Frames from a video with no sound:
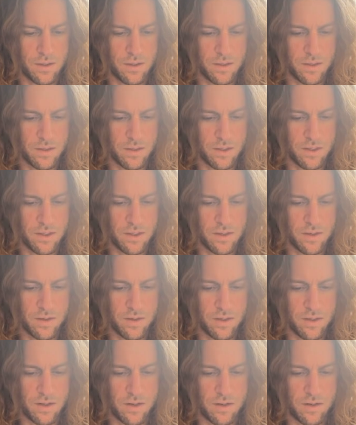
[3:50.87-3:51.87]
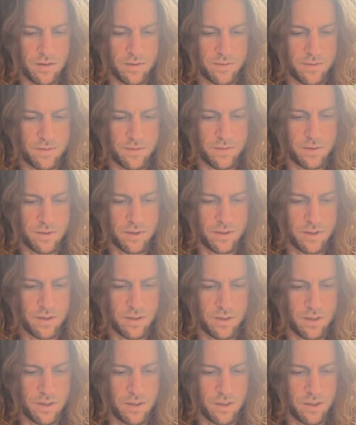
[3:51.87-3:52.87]
Let's turn that off.
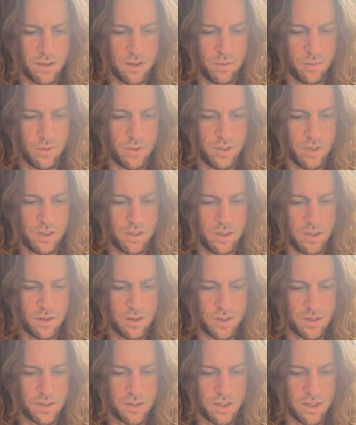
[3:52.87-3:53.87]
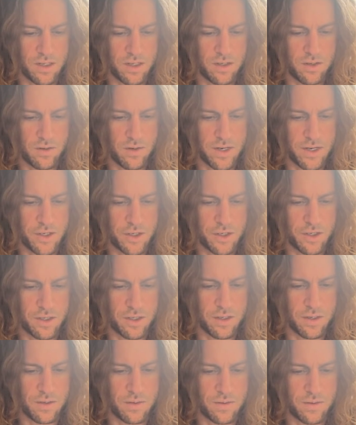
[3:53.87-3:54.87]
We could go to set a direction
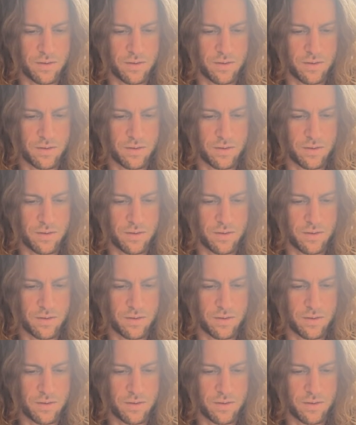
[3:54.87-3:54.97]
though.